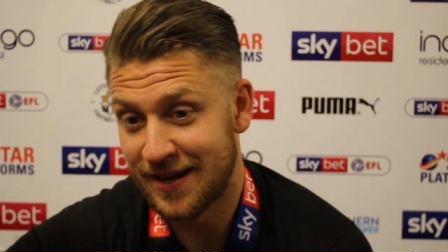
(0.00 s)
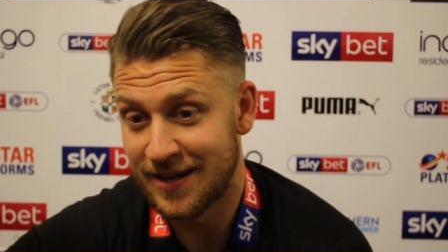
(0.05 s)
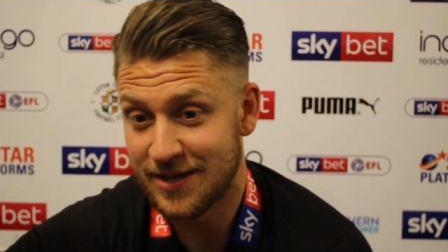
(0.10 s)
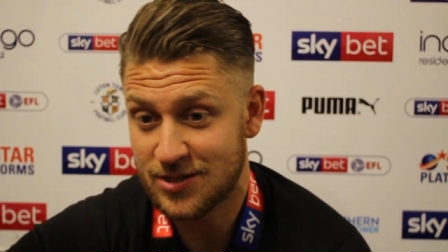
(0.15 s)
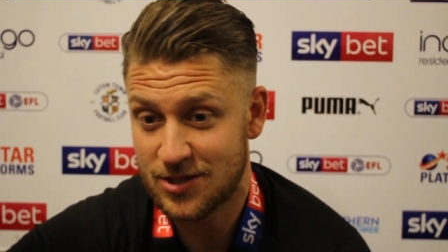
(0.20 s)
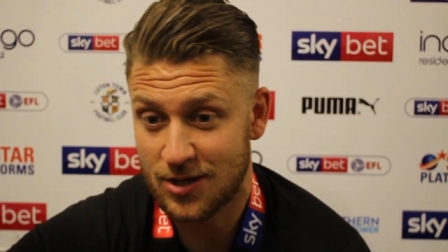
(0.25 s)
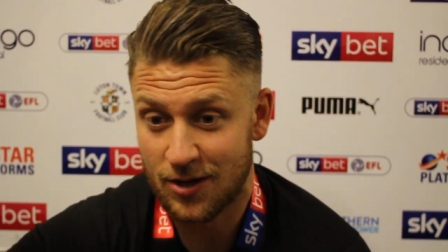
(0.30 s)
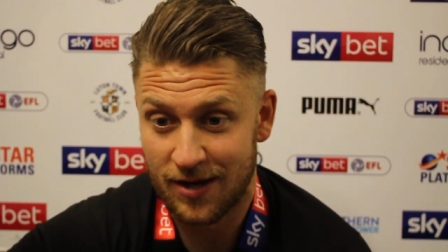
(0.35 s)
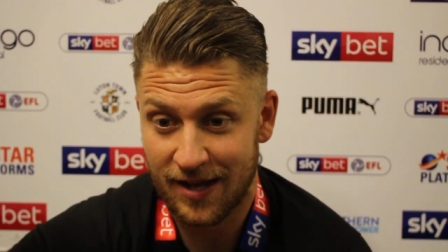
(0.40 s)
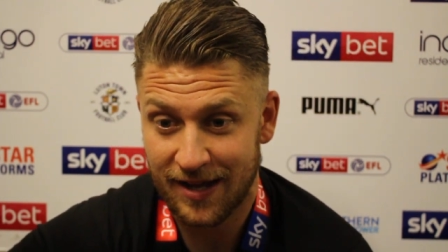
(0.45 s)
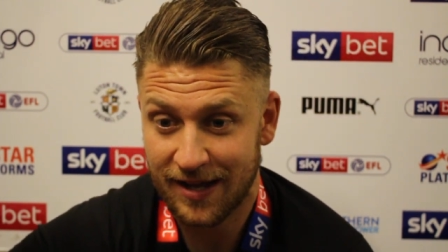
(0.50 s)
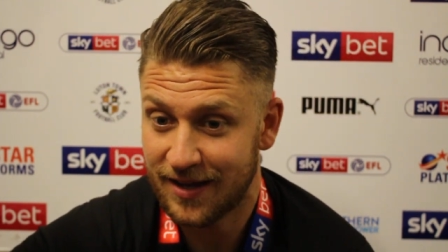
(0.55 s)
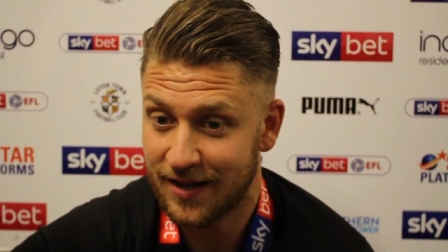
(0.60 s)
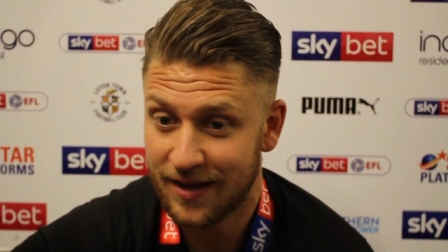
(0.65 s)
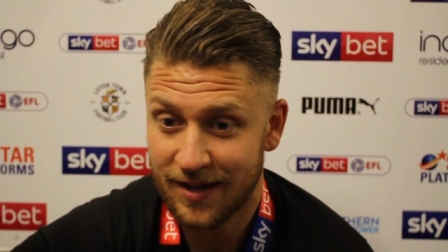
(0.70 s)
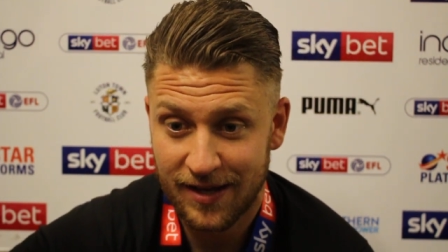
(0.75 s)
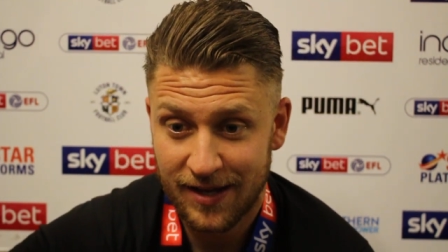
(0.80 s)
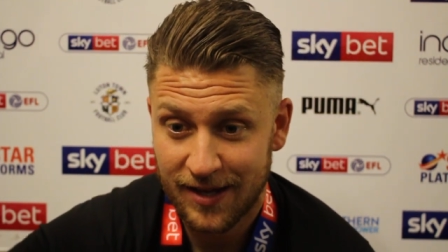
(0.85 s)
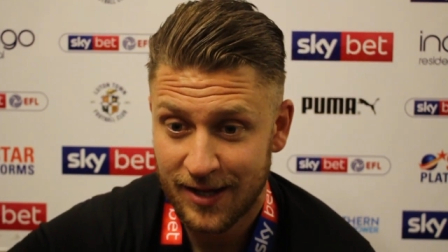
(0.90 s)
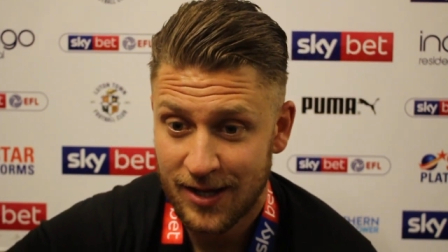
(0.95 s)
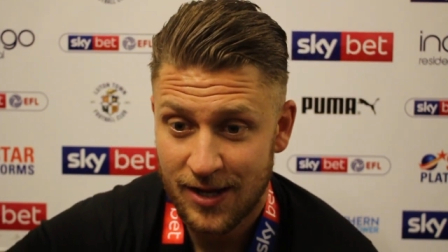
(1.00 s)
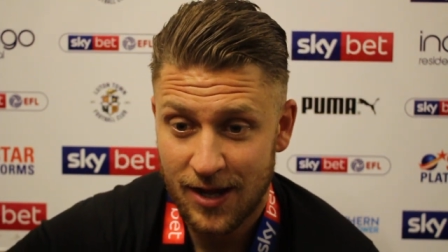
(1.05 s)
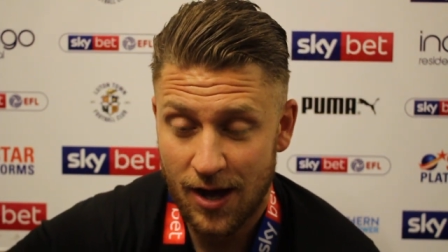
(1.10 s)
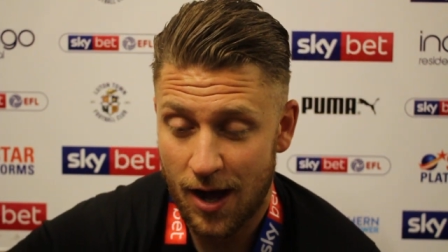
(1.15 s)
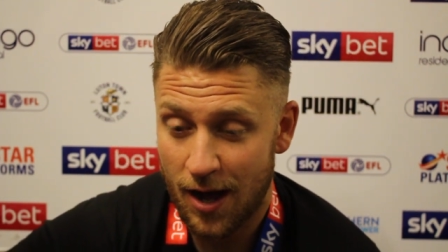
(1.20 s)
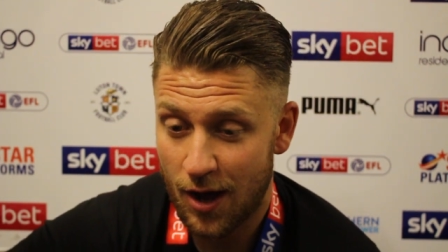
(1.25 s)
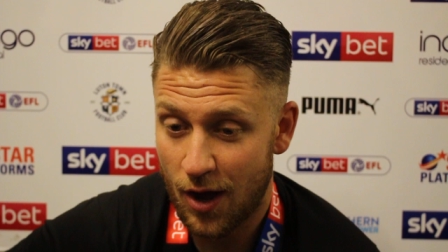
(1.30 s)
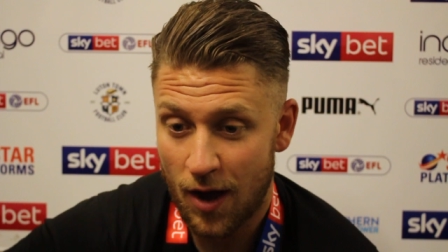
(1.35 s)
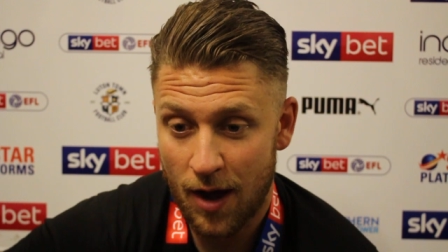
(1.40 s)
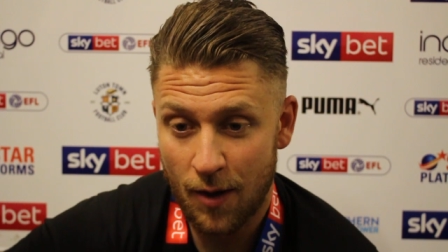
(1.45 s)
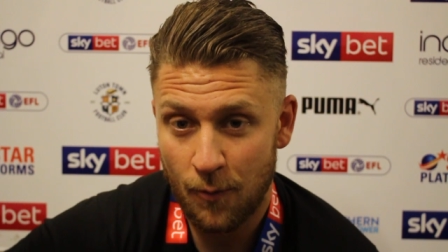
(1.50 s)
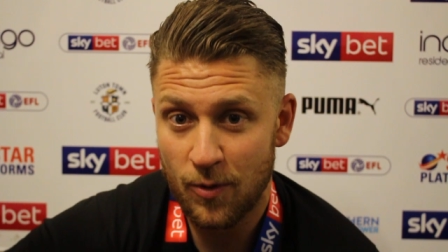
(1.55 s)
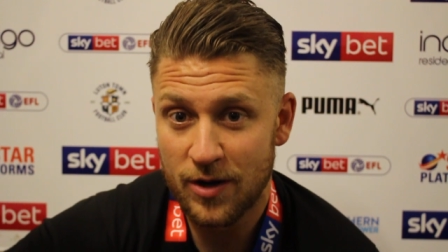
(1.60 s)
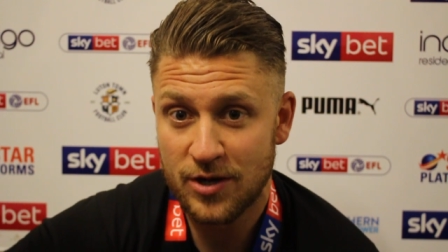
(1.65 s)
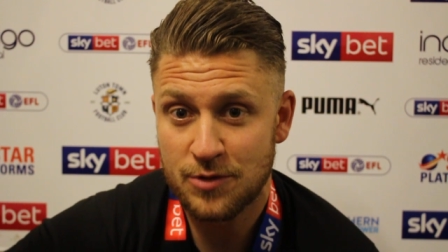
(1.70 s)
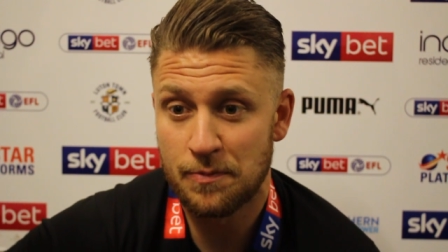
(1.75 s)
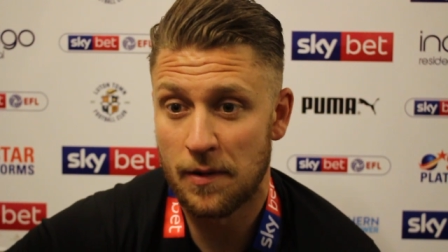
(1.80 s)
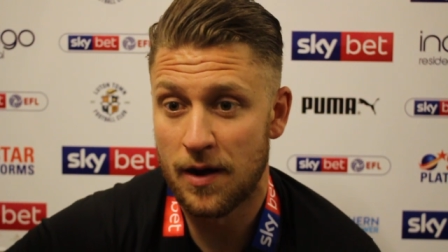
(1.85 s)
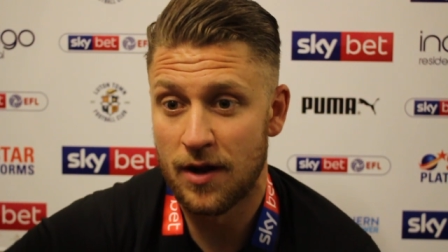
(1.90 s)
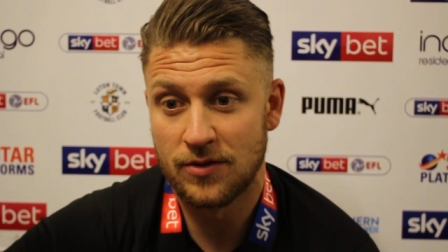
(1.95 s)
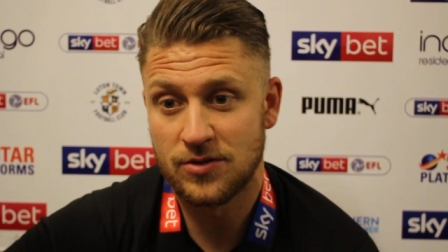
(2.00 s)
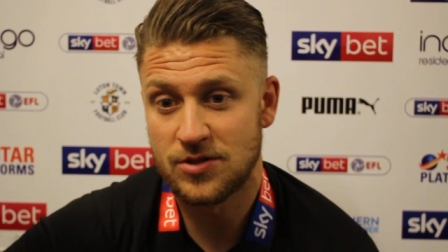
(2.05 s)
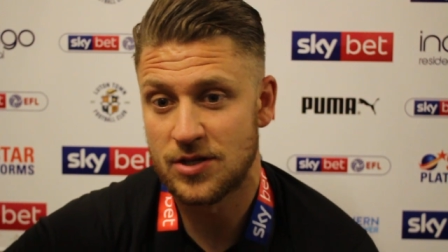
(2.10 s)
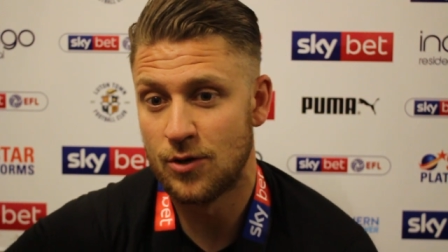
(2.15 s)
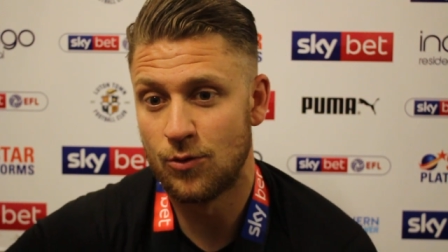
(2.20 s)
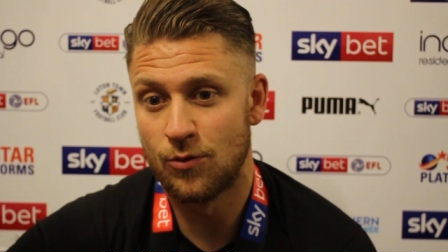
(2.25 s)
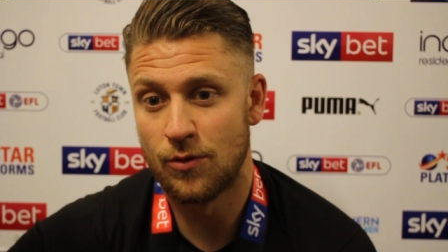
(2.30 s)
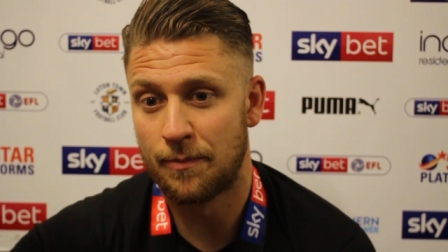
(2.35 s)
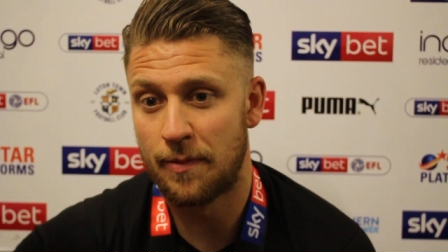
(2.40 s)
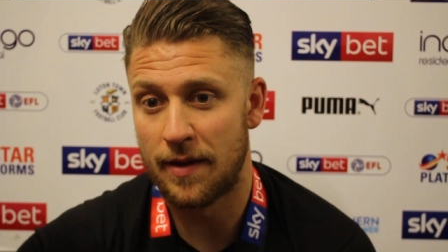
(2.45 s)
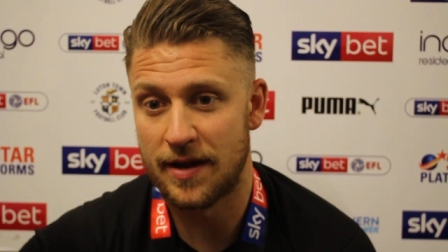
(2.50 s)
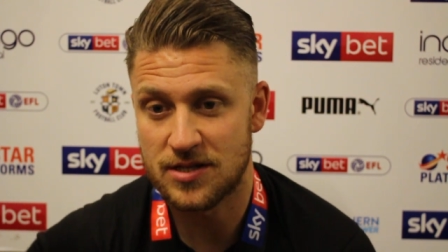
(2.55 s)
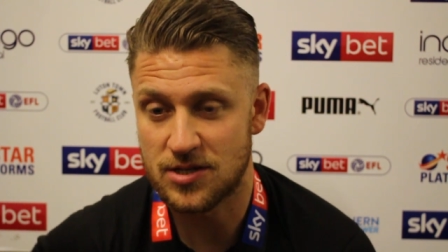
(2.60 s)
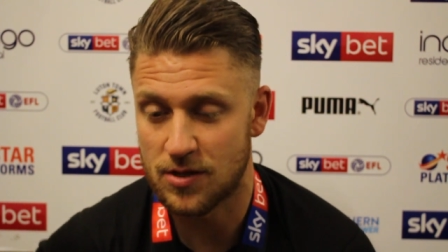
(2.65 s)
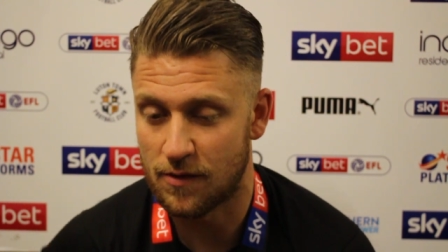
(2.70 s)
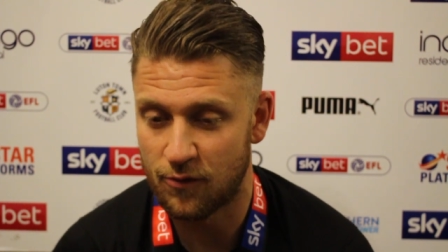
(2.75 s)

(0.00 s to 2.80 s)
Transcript: It's like, I, I, wish Barnsley all the best.